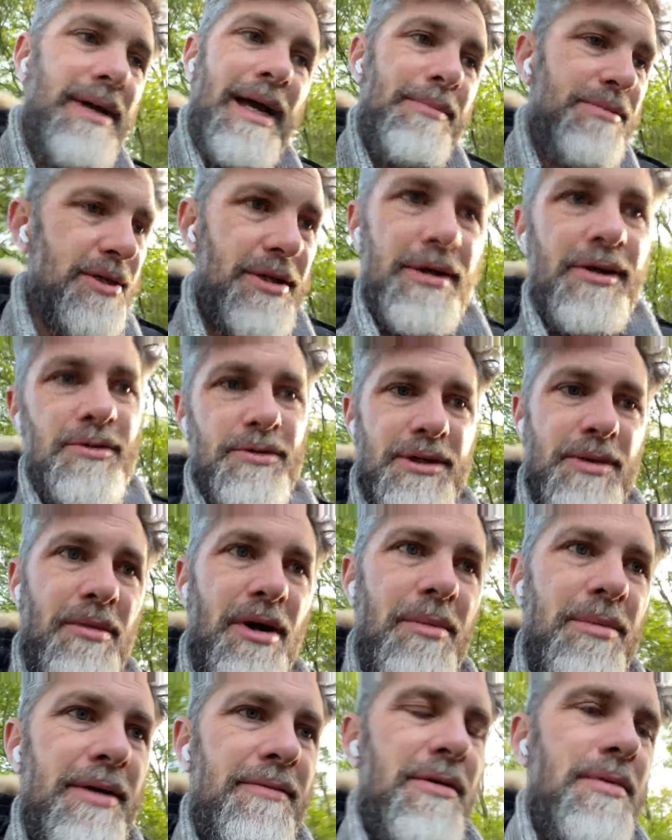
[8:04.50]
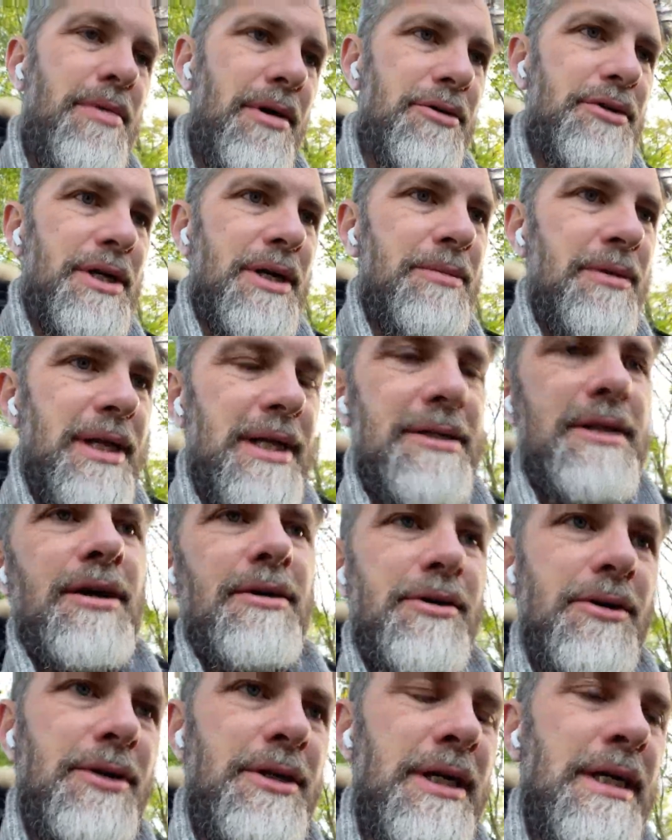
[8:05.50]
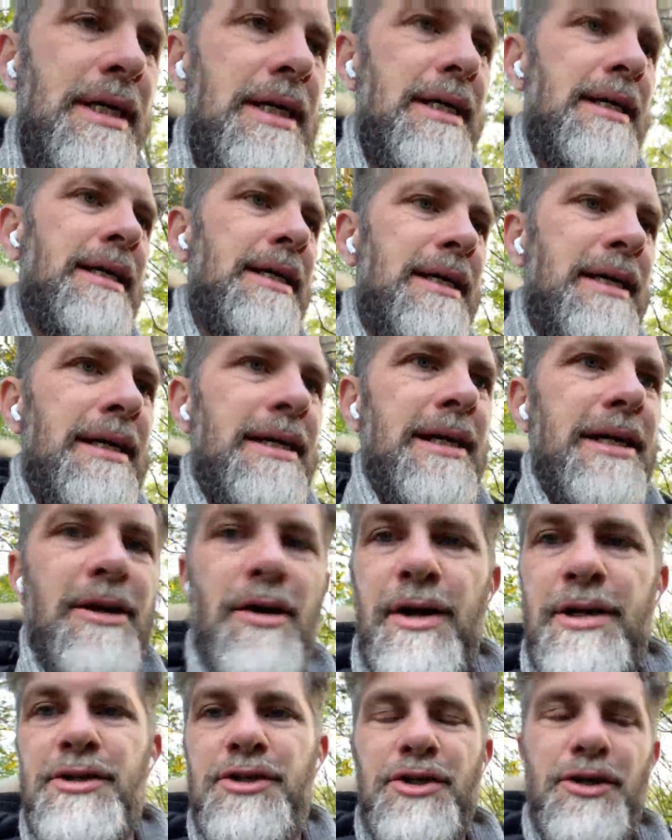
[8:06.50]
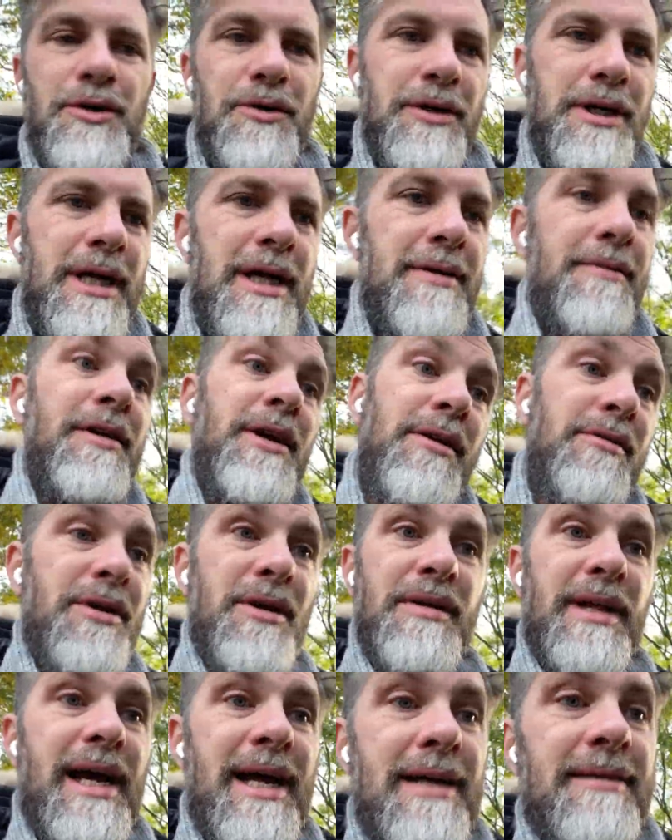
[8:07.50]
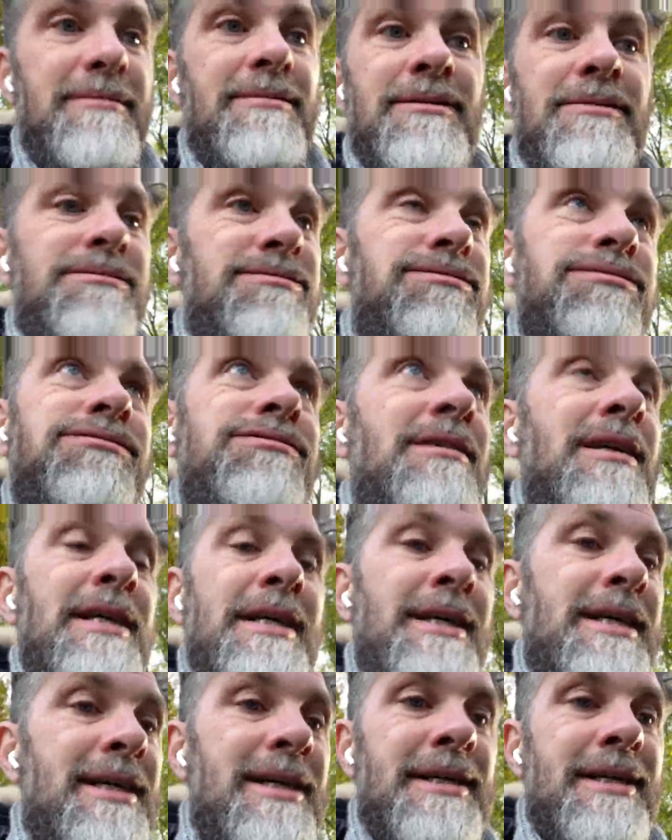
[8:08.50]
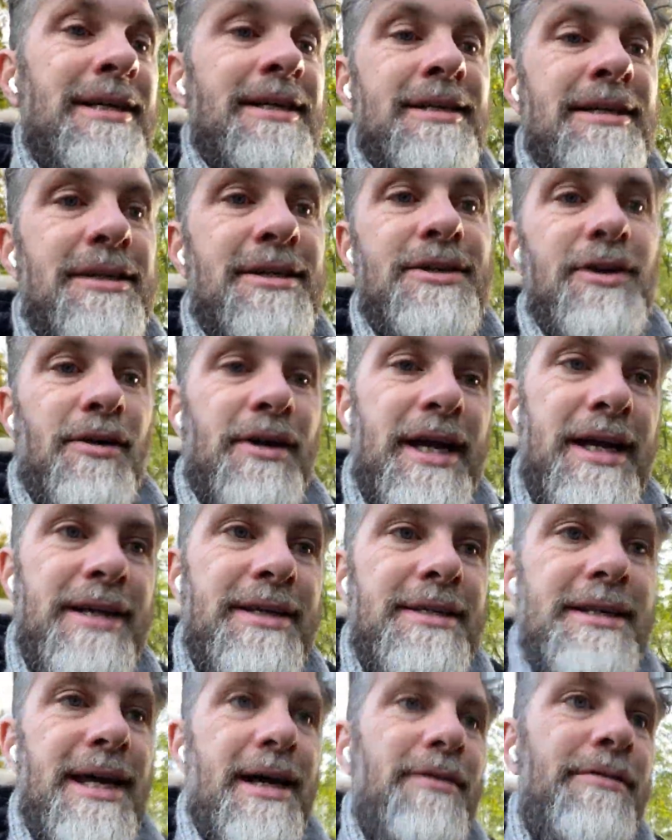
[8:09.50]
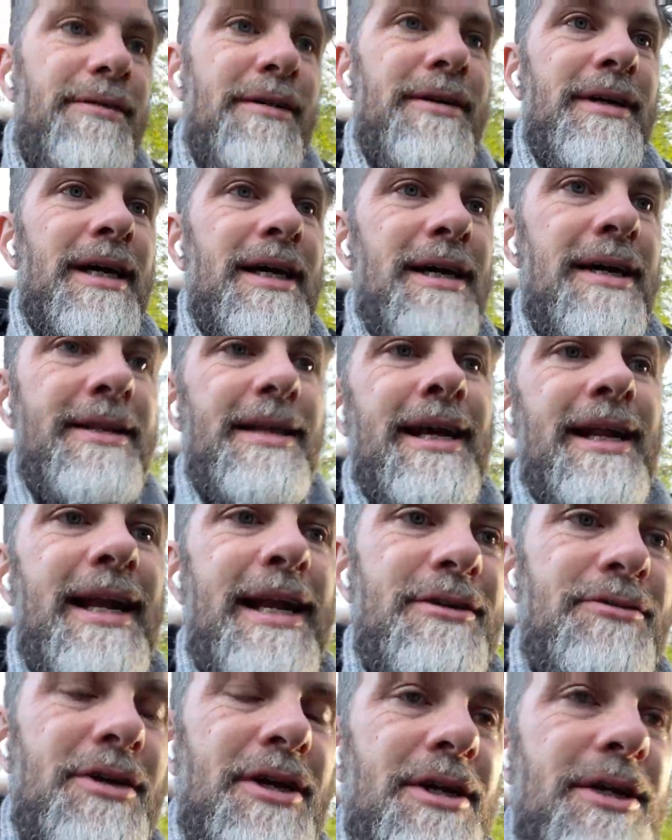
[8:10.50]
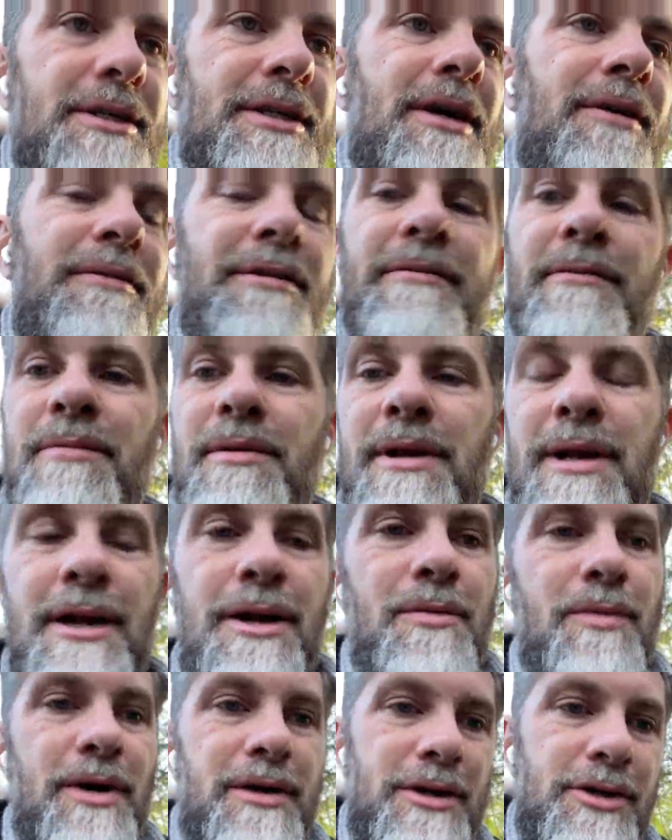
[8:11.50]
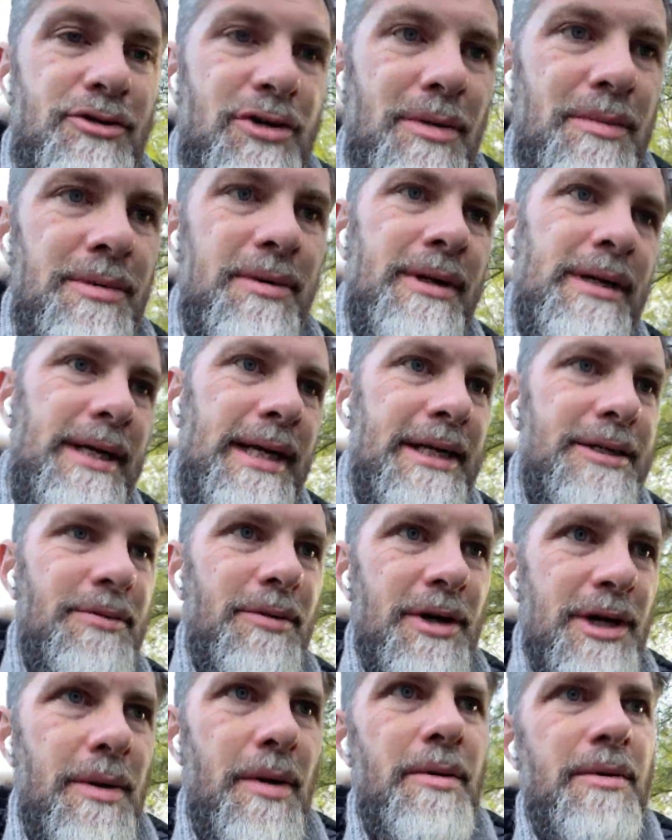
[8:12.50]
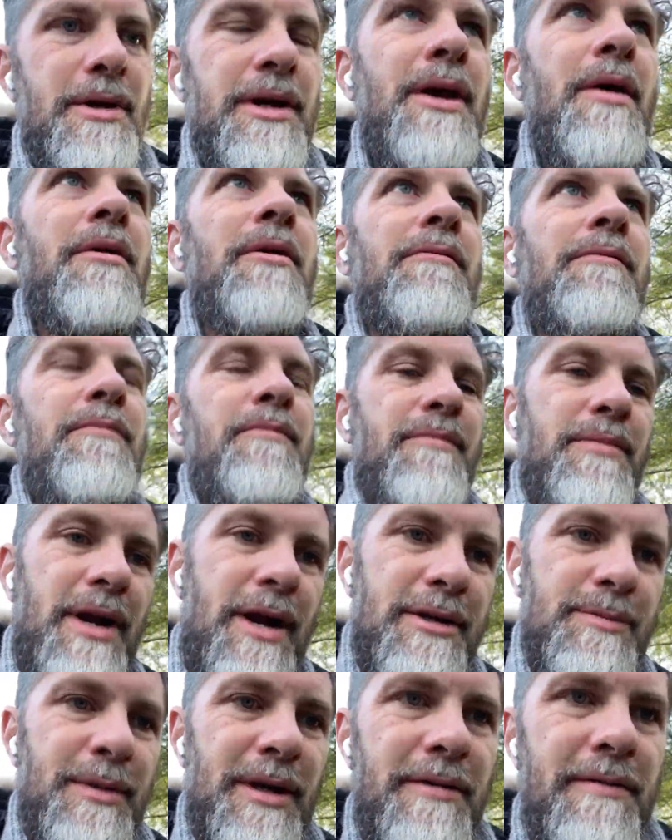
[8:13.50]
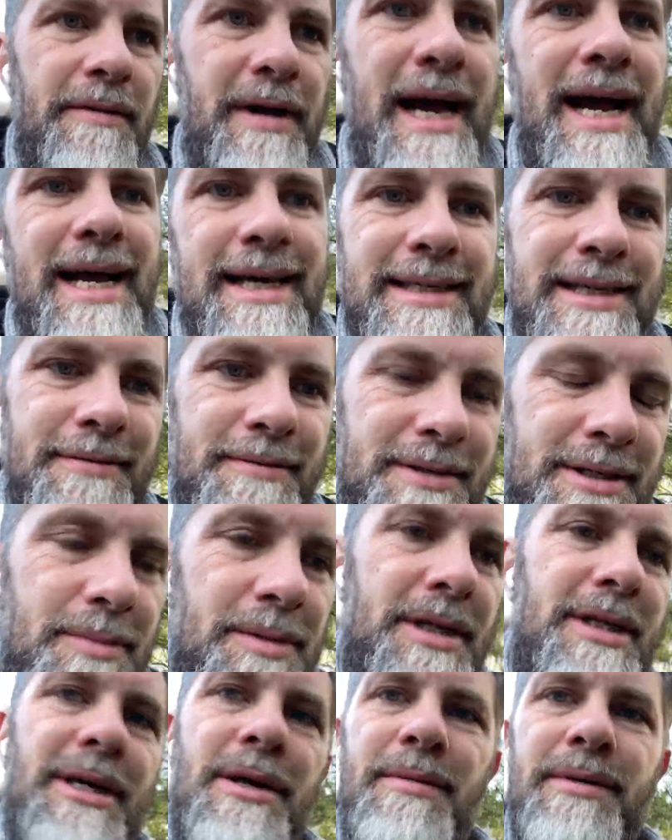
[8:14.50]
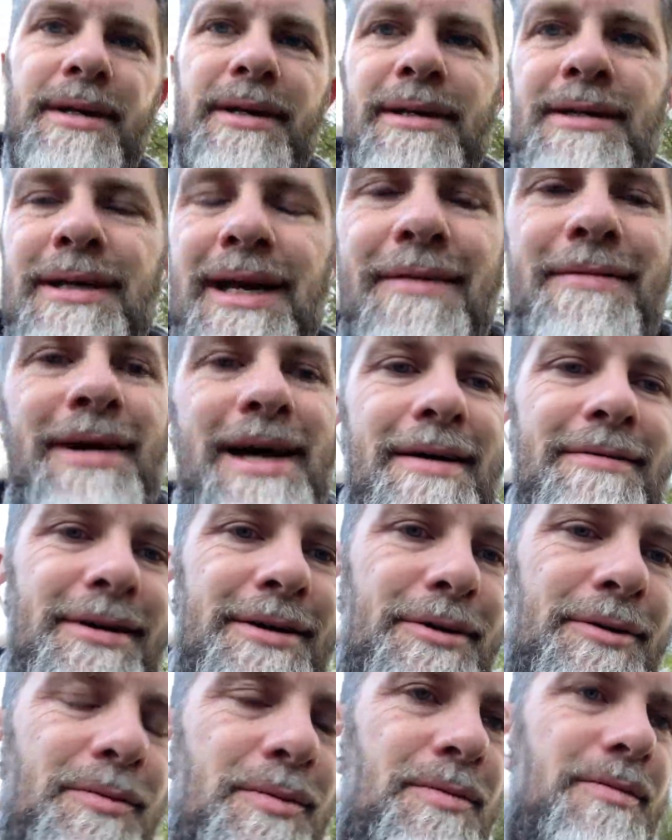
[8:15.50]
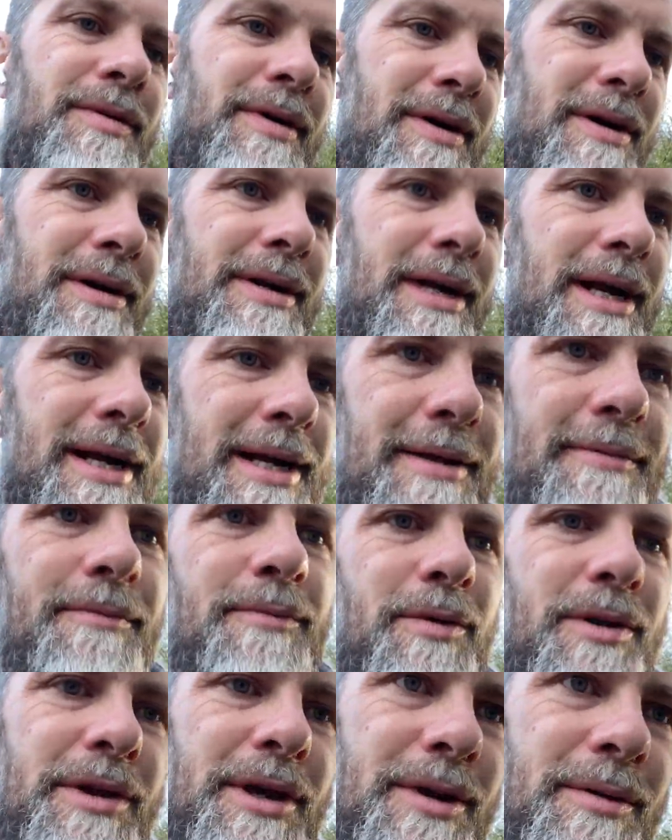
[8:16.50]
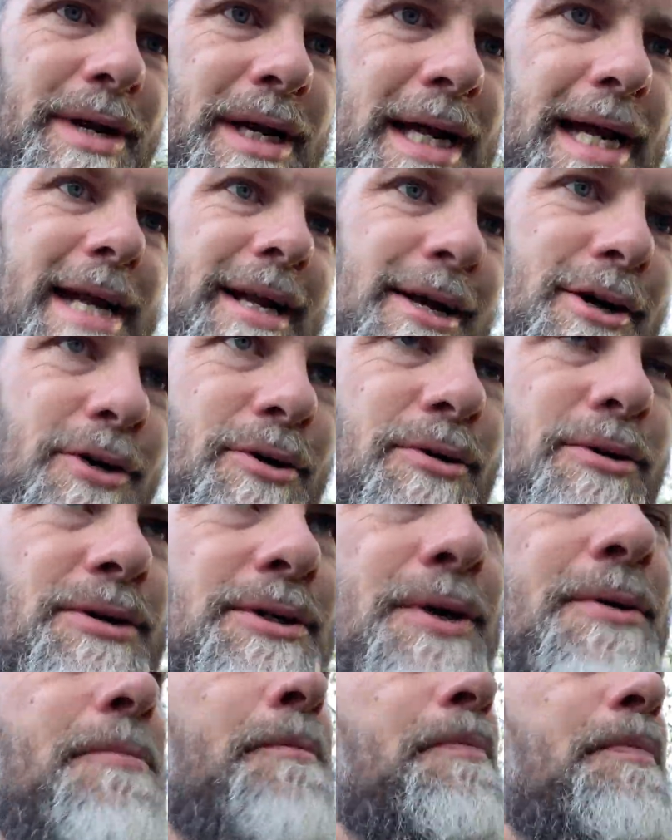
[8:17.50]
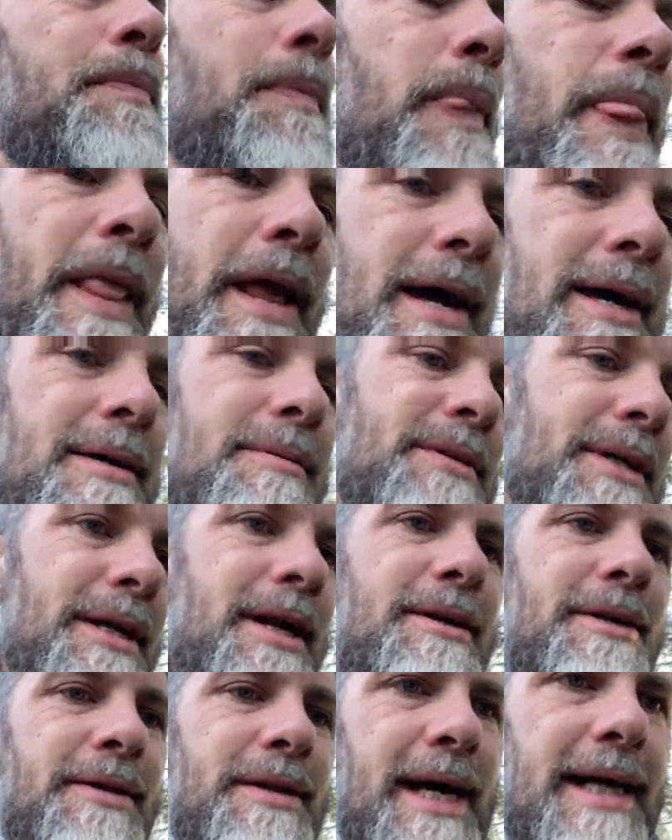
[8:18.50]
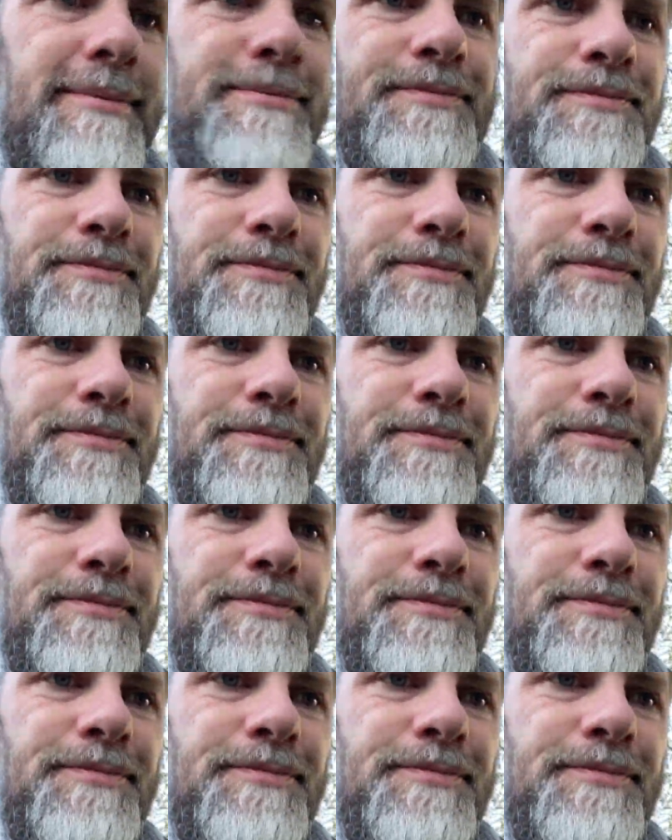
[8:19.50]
absolutely, of course, it might be if you bodge it, but that's no good. You're not insured. If you do that, sock it yourself and they electrocute yourself, you're in a world of trouble. And guess what? You own a nice big fat asset for somebody to come and have a look at it with you in a court. So don't do that.